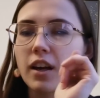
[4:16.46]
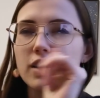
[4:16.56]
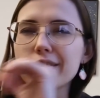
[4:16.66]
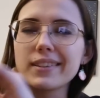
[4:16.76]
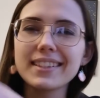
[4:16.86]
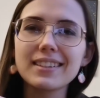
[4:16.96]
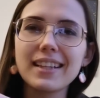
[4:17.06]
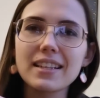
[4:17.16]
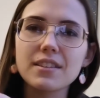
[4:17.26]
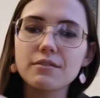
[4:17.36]
So a little
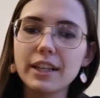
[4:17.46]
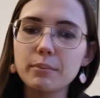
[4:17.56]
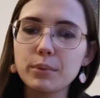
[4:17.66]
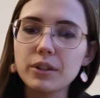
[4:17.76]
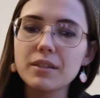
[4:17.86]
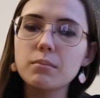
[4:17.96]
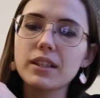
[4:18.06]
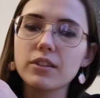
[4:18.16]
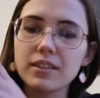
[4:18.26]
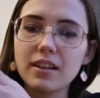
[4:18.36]
less red books,
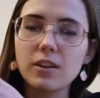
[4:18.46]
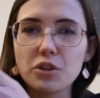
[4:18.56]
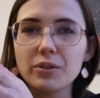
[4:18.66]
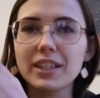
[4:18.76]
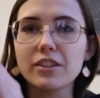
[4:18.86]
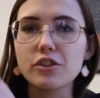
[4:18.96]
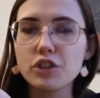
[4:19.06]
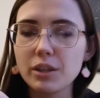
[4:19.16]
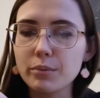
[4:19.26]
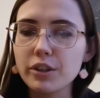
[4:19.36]
but also he is
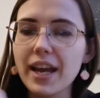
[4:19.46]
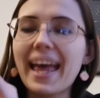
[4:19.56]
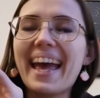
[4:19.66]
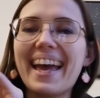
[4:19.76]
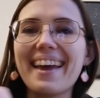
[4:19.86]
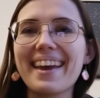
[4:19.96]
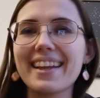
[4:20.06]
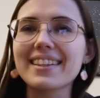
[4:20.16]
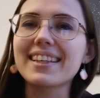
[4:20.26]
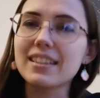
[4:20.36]
cheaper,
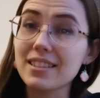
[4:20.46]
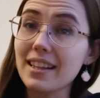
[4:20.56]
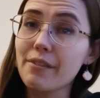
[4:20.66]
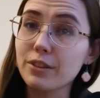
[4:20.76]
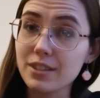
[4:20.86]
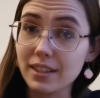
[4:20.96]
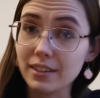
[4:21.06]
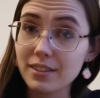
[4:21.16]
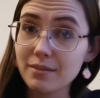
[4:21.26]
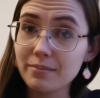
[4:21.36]
and he is level
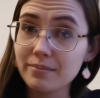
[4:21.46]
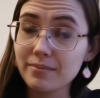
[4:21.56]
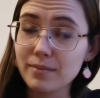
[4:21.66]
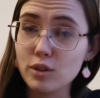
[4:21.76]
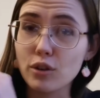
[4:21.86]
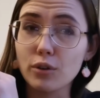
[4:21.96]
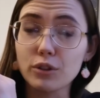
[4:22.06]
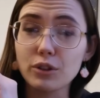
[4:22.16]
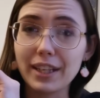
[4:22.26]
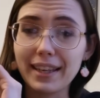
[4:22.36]
6, so
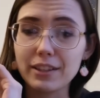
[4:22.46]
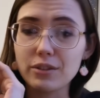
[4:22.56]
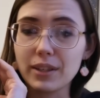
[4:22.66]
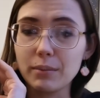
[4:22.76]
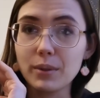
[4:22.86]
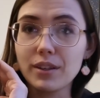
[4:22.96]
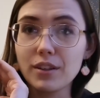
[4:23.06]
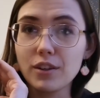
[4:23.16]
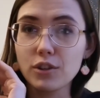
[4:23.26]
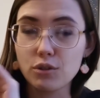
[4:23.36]
you can get to him
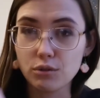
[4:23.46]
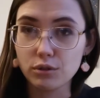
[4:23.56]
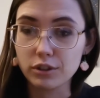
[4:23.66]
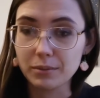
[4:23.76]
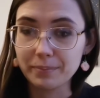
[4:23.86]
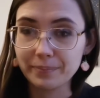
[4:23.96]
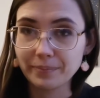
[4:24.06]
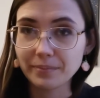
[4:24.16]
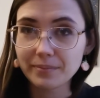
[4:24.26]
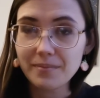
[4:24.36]
sooner.
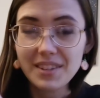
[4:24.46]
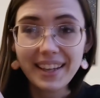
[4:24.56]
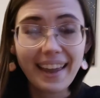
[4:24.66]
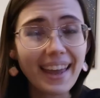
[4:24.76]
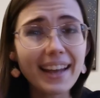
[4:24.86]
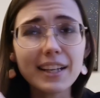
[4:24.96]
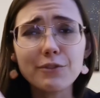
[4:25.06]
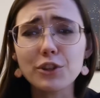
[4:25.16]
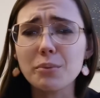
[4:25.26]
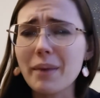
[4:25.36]
And
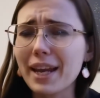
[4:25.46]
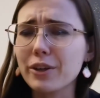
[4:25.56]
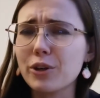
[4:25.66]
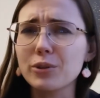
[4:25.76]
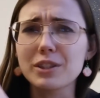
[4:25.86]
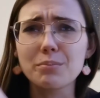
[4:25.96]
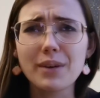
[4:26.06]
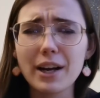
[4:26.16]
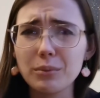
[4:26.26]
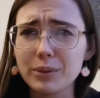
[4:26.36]
if your main goal is
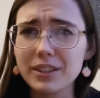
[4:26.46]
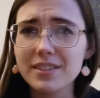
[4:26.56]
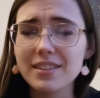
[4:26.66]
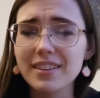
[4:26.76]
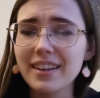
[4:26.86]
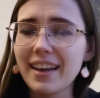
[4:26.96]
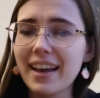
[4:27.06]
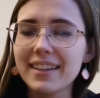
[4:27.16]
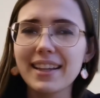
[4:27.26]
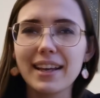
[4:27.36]
brown books,
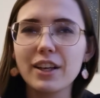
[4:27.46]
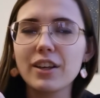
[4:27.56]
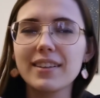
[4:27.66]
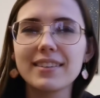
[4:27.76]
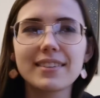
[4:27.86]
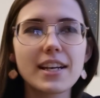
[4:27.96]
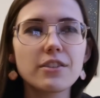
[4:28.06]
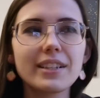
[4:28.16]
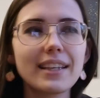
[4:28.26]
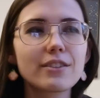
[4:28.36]
then
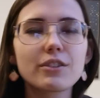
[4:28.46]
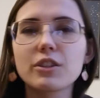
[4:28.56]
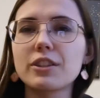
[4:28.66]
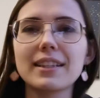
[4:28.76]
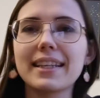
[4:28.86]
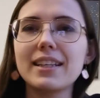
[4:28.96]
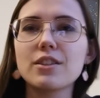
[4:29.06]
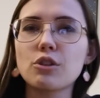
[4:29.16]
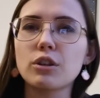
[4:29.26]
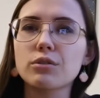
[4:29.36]
there currently
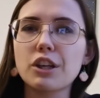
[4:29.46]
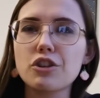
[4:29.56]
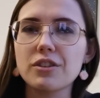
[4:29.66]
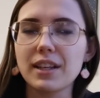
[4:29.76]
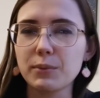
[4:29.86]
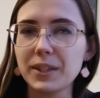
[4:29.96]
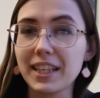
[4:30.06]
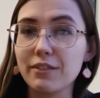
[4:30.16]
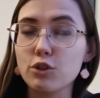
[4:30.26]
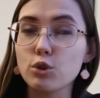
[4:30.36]
is no creature that will
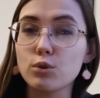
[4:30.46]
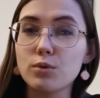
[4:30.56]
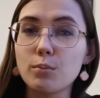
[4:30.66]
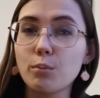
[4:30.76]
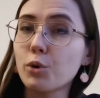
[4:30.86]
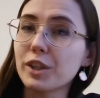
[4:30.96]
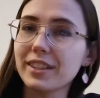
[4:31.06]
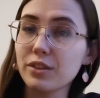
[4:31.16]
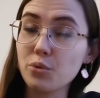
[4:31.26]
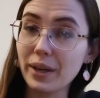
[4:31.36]
give you more
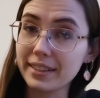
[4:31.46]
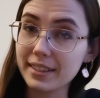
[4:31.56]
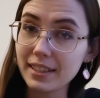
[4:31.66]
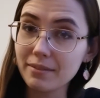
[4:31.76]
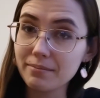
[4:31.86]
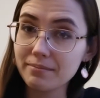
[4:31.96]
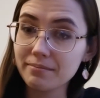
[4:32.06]
than 20.